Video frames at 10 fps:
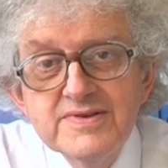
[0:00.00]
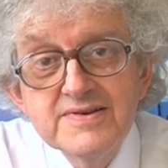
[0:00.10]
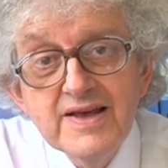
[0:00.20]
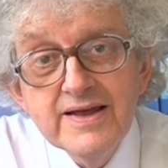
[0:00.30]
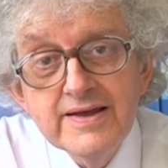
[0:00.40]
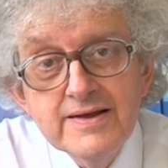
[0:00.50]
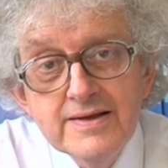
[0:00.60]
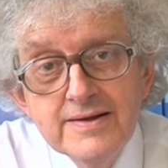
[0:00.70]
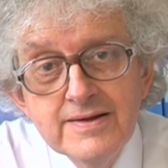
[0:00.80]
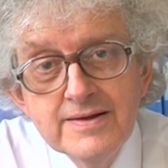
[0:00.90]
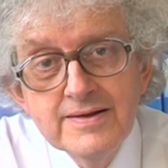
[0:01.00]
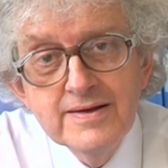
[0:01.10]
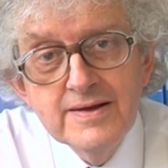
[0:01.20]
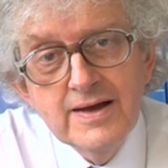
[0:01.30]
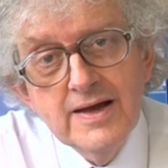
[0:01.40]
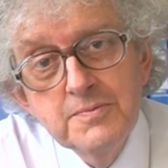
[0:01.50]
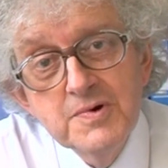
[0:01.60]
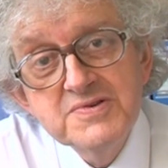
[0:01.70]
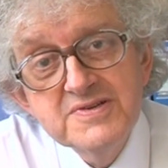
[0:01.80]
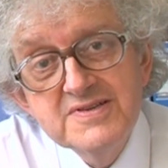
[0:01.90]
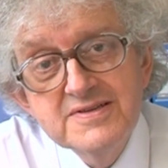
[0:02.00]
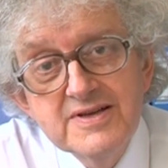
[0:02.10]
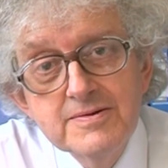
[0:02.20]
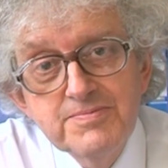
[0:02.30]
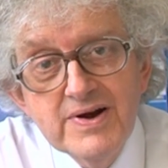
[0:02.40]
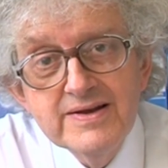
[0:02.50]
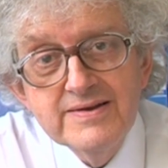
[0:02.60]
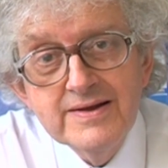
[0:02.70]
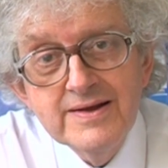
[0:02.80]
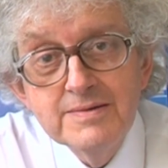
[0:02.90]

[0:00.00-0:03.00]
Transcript: Today, I wanted to tell Brady